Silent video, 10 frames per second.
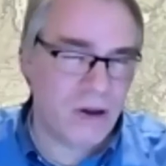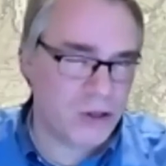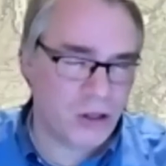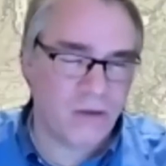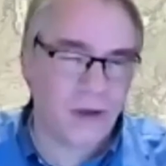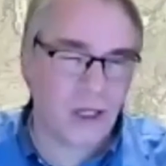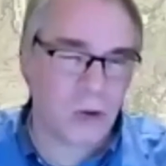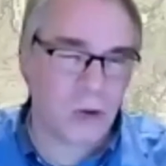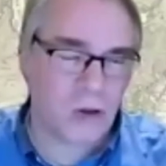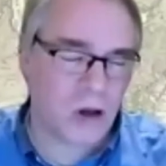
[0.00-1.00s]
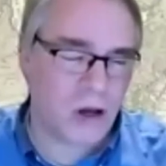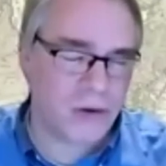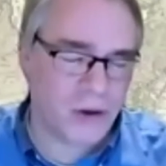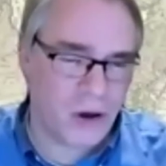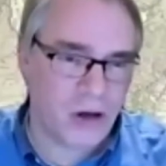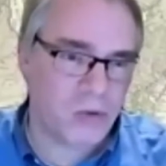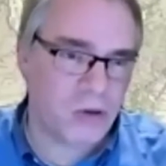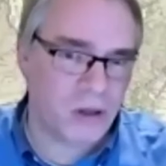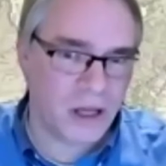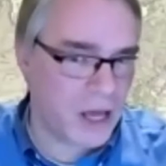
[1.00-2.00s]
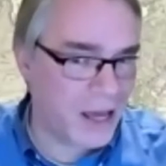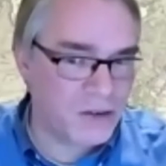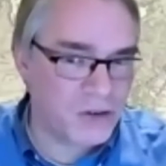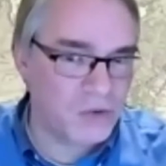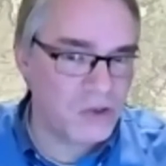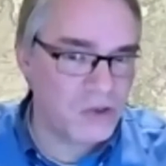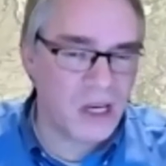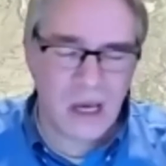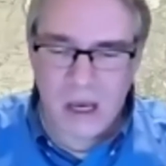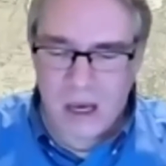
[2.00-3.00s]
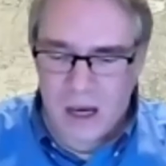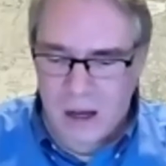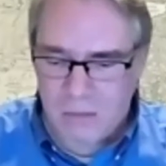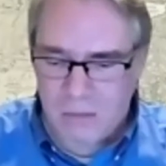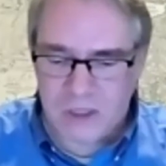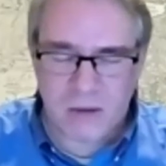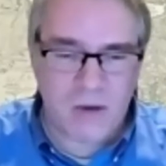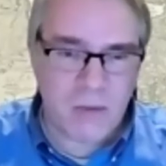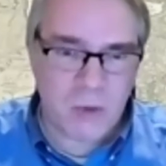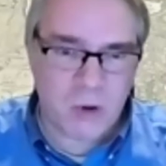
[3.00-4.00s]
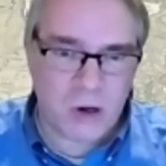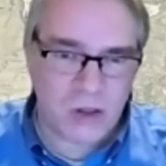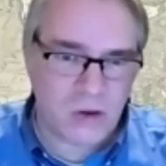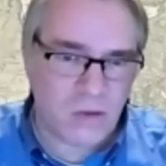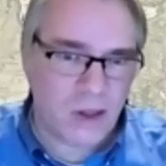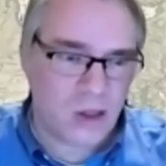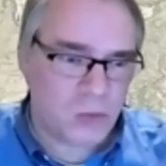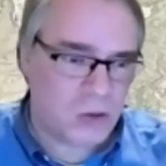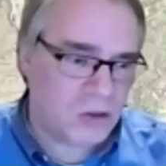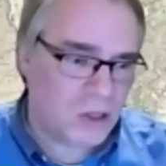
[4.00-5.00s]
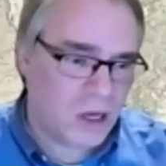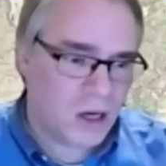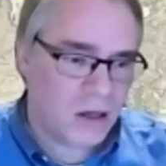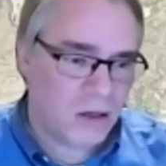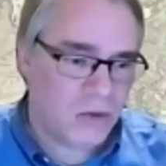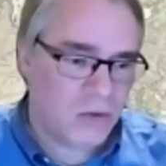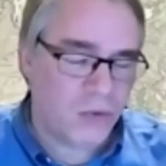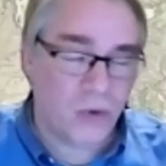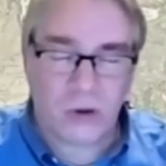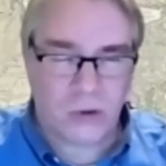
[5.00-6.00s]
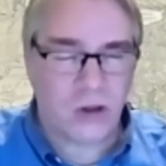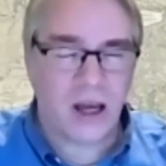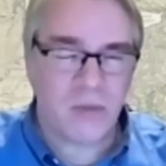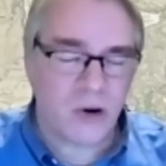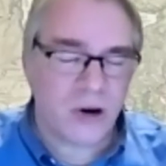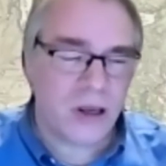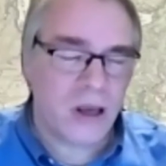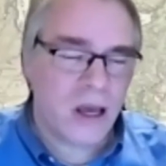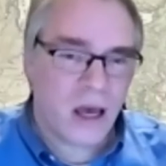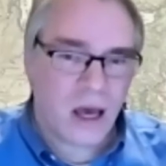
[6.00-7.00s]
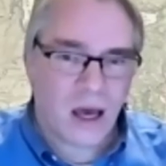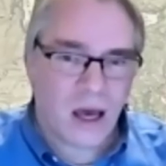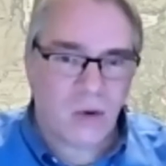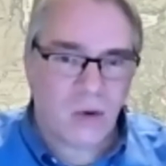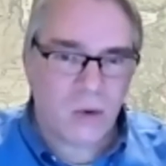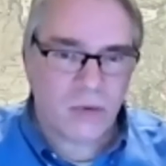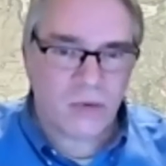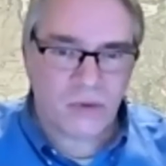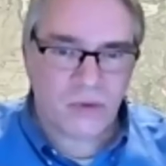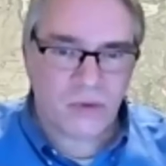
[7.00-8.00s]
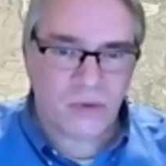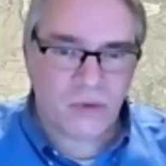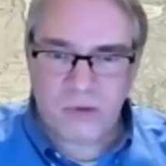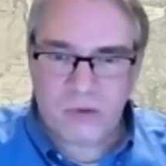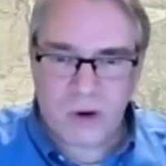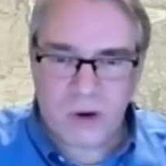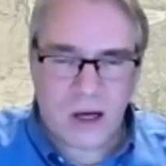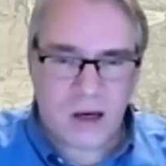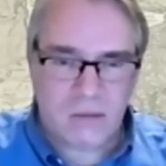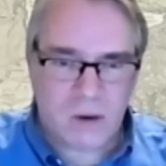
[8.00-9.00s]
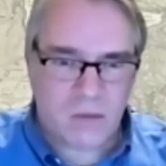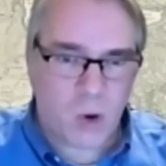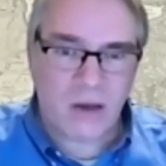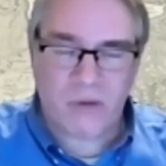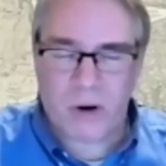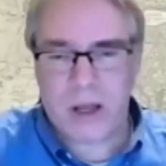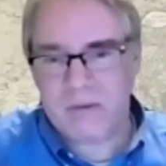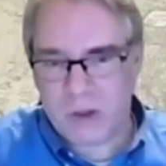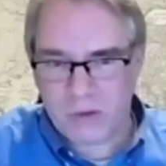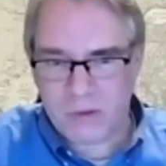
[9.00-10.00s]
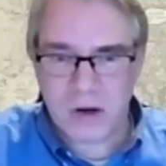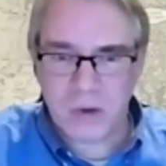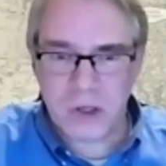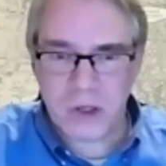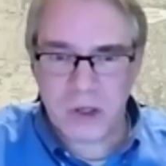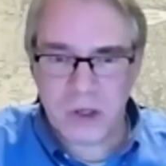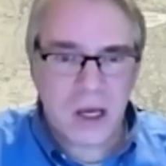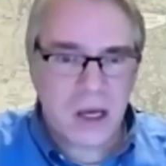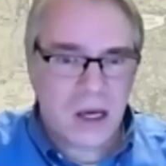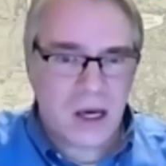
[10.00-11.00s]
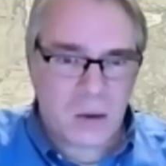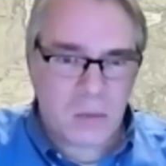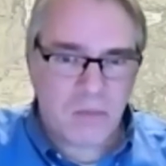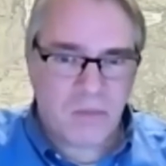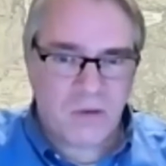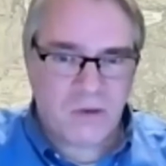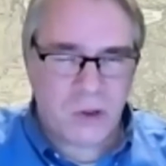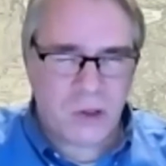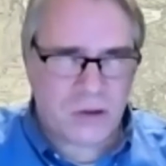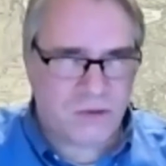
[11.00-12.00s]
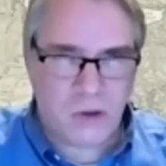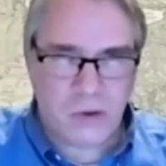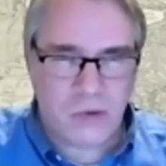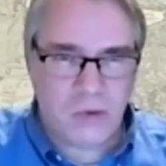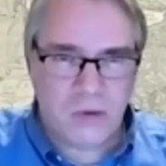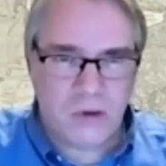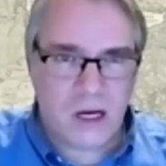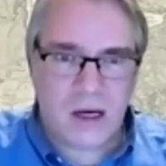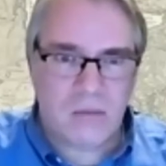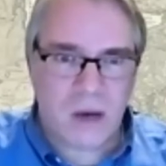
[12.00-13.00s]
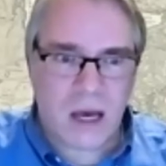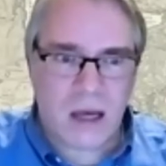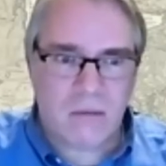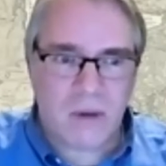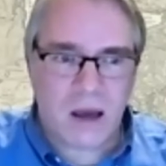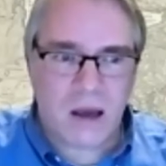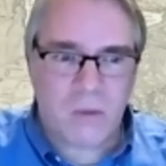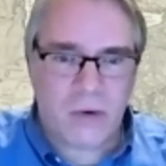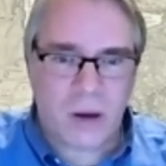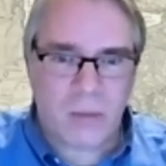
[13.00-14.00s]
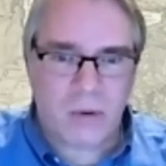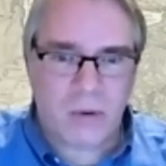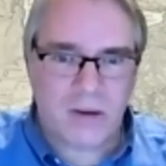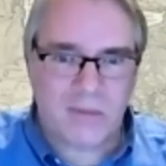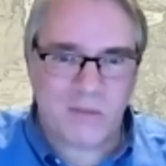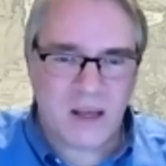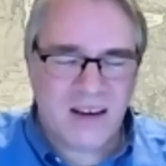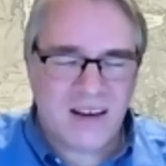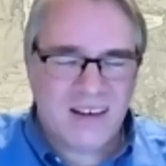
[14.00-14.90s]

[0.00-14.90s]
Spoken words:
all be eventually available on Audible and iTunes. Some of them are also available through local library or through a wide variety of other vendors. The first few, I wound up